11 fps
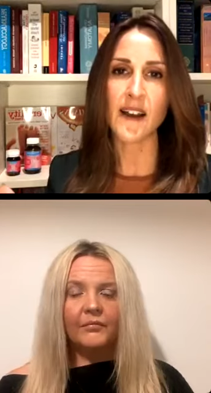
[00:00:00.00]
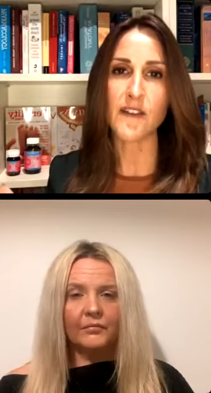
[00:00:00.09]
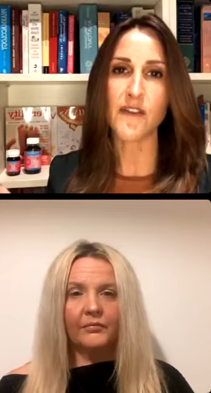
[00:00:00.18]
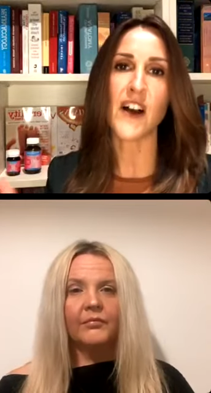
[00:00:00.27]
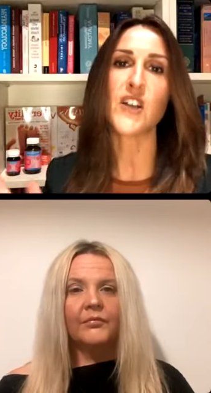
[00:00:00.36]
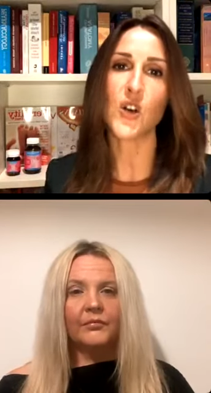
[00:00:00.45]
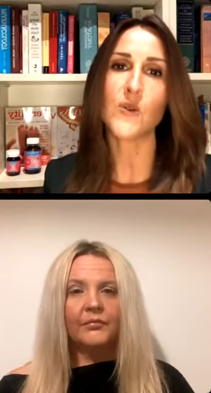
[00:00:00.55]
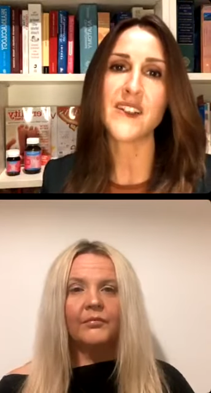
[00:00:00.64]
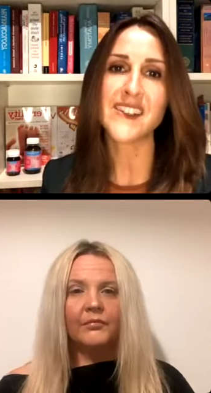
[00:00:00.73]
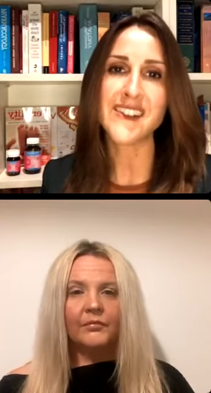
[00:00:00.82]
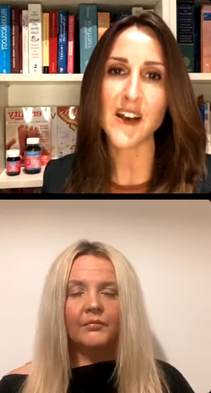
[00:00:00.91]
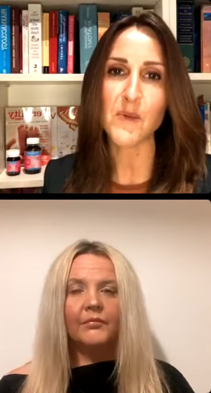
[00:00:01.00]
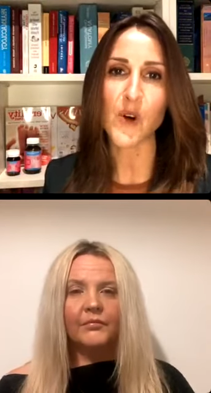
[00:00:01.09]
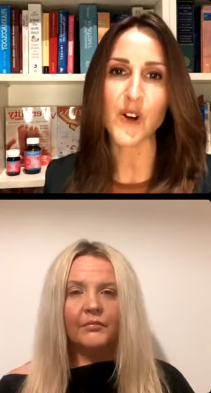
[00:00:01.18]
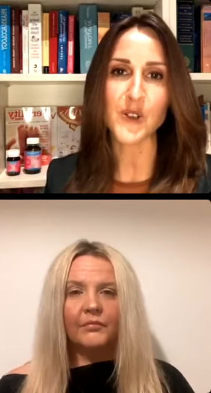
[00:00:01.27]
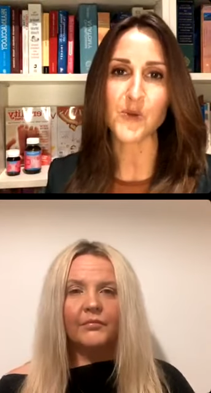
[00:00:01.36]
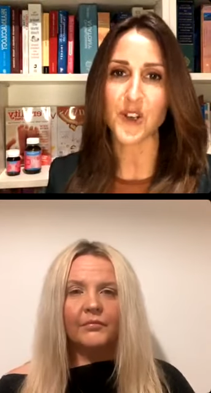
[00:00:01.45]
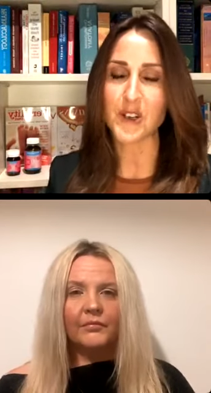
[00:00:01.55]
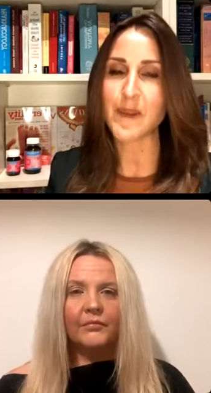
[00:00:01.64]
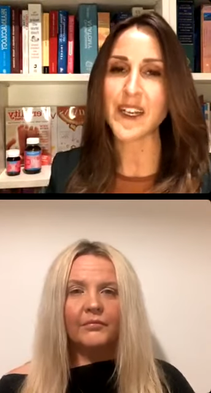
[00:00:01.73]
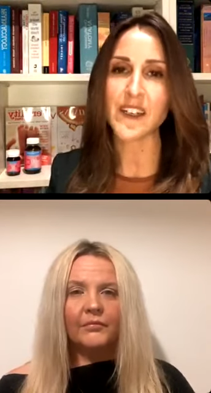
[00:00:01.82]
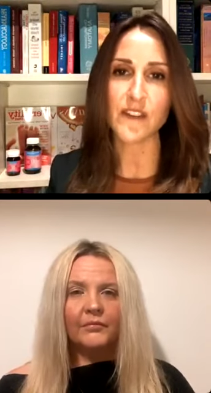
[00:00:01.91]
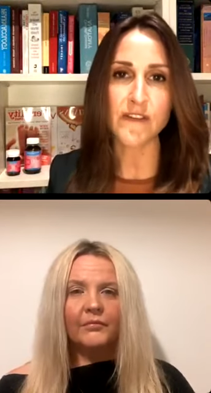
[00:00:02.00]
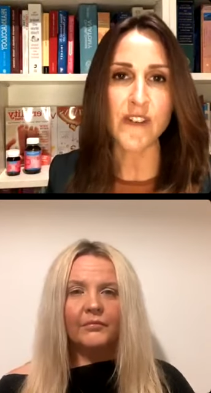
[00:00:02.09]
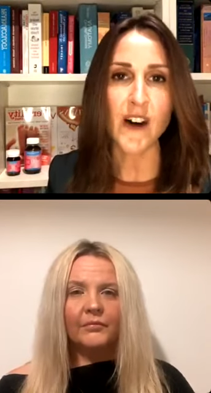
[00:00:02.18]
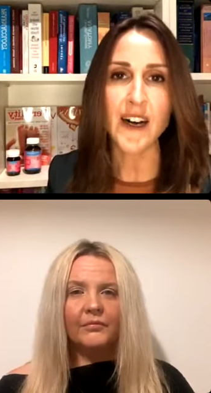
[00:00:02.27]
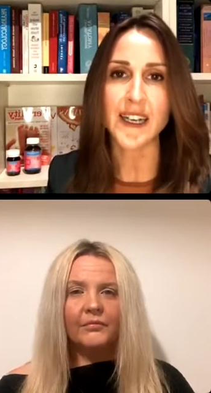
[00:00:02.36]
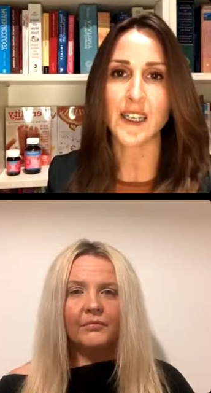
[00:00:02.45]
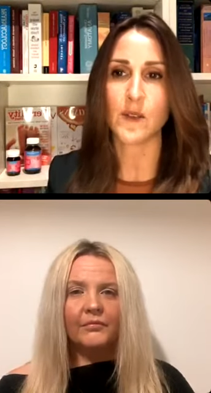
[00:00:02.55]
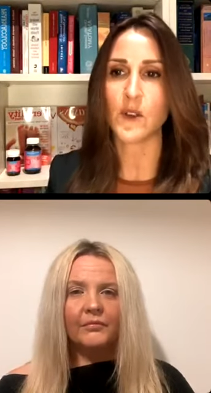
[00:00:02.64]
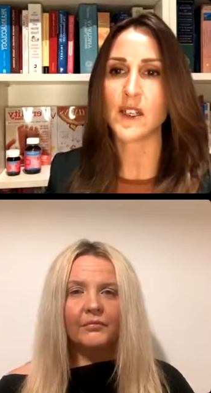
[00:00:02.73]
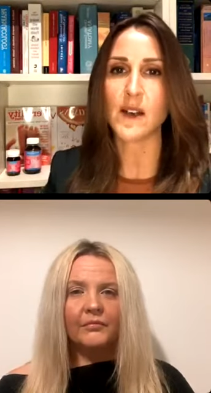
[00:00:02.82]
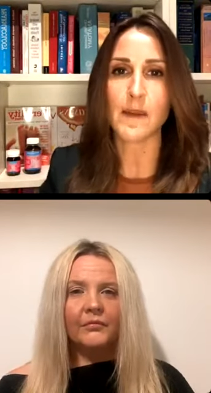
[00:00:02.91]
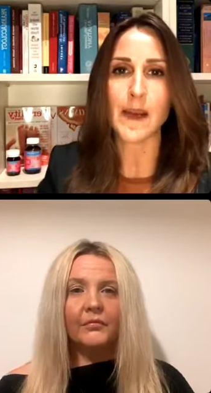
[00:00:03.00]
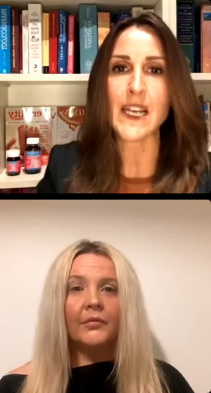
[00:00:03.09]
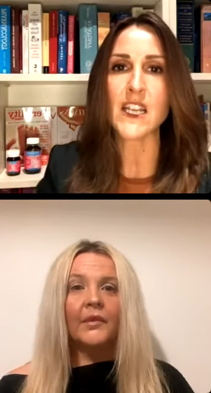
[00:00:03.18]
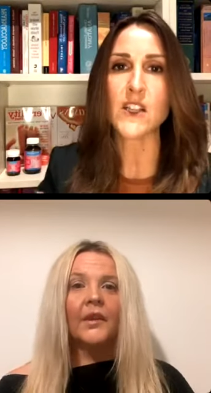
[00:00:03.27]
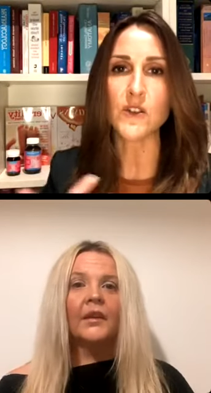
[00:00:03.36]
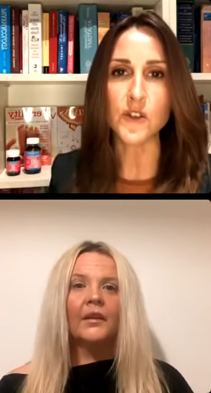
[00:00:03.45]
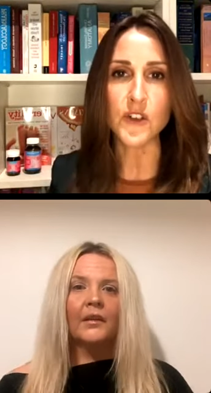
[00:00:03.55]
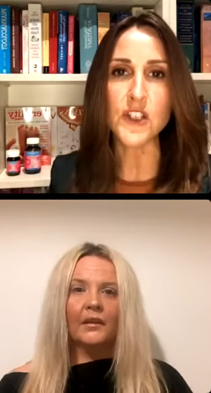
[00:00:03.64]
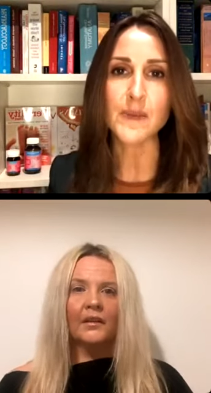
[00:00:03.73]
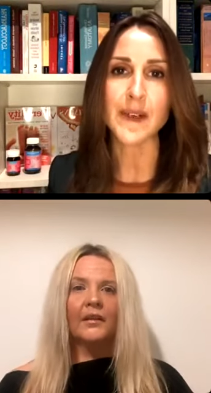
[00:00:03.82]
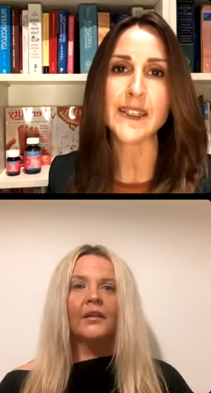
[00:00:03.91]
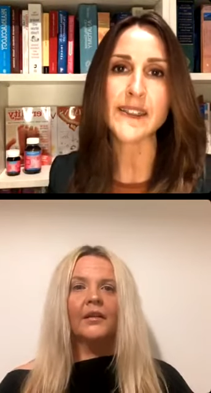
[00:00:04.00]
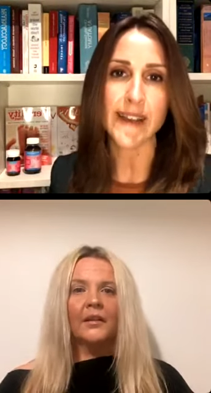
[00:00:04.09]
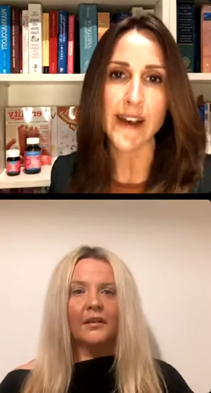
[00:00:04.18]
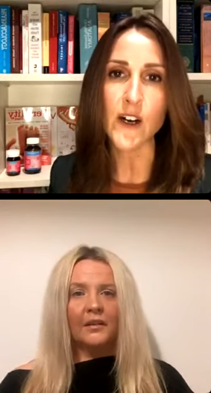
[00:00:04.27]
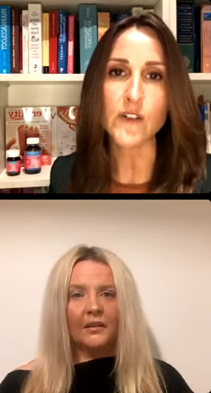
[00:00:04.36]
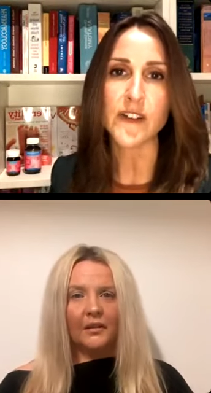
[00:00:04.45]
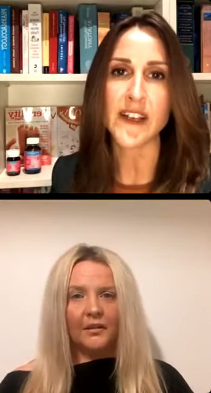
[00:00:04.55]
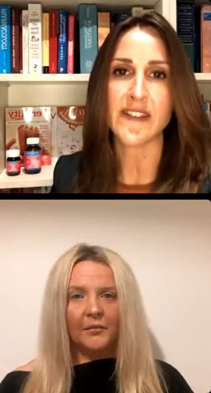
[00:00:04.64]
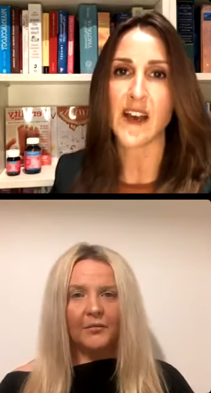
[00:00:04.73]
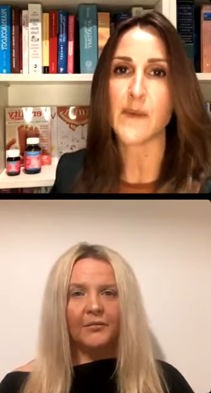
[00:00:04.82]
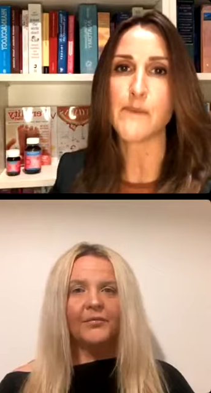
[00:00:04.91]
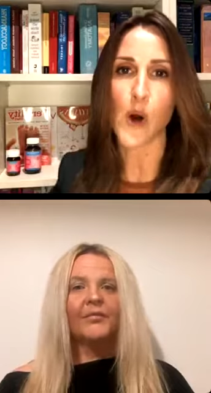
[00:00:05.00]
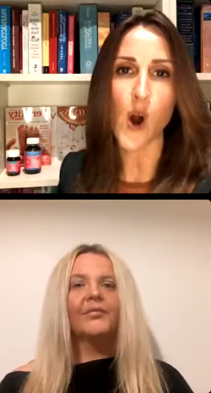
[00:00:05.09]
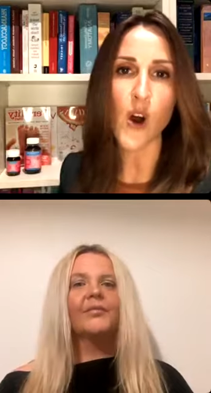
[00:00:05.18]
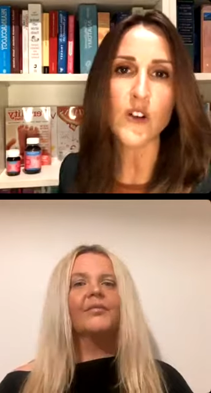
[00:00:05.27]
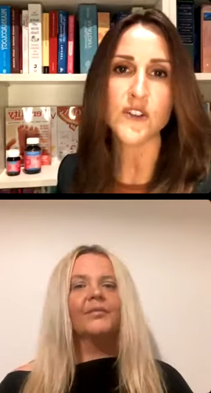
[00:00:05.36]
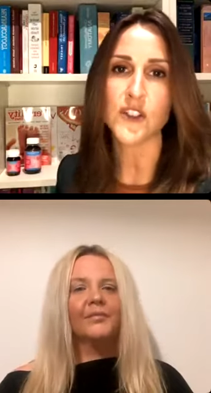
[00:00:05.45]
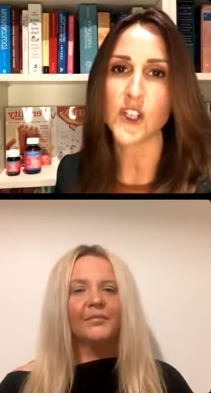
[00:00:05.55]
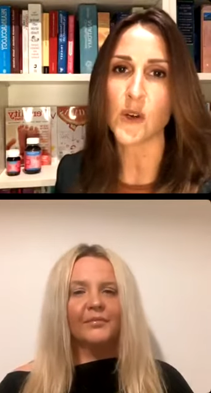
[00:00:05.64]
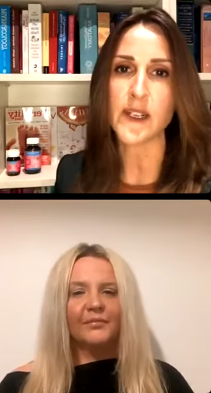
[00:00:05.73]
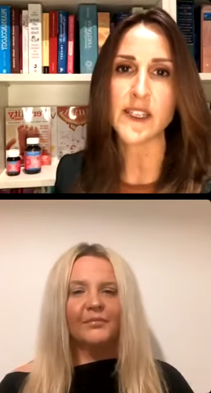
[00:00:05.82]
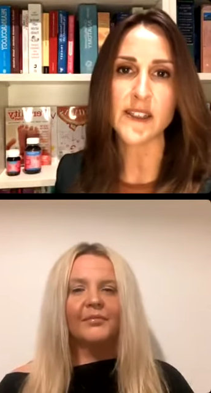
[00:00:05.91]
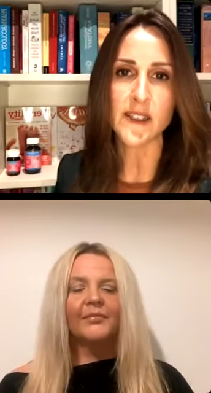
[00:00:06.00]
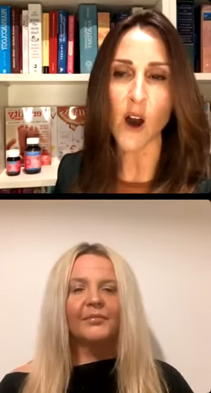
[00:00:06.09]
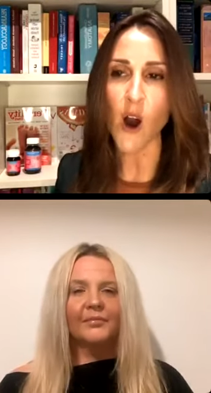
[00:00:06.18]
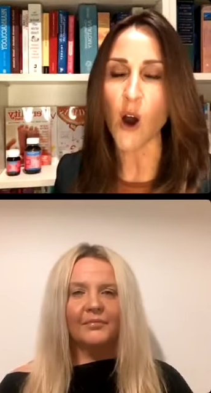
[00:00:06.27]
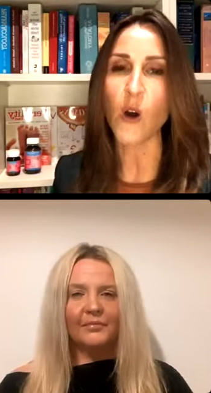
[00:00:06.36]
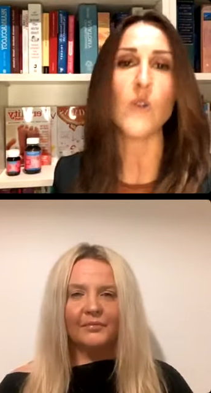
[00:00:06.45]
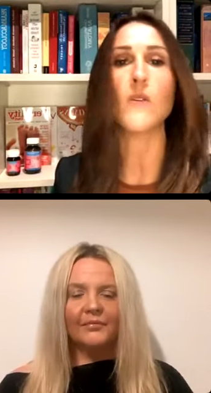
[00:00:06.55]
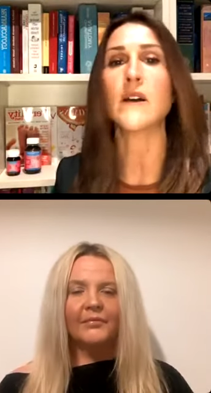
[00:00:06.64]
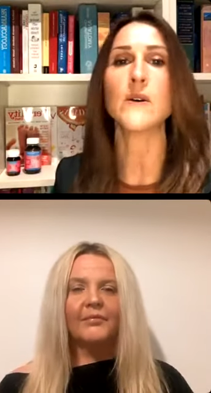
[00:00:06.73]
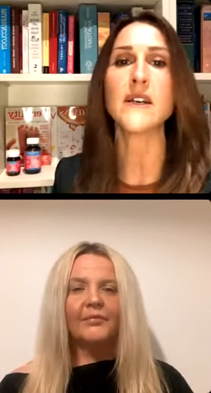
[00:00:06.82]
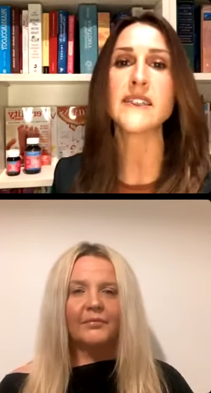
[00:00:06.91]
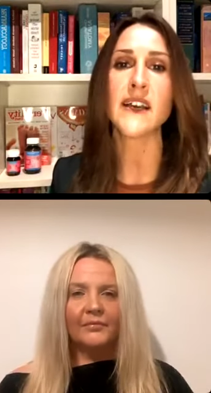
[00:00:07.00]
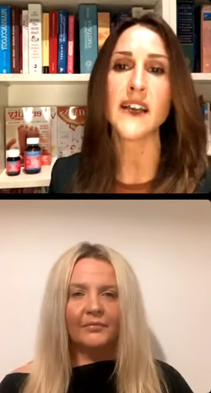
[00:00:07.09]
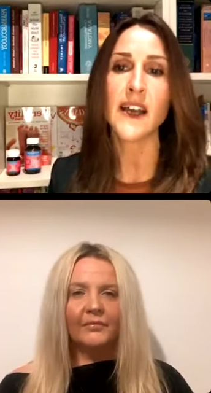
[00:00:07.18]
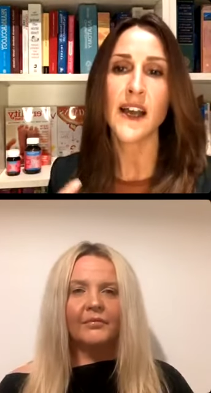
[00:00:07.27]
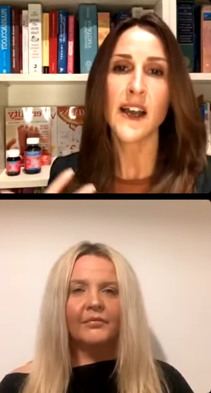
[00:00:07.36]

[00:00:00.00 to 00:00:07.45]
Speaker 1: If I go into that box, what am I going to find? What am I going to lose myself in that box and go into this hole? And I always say,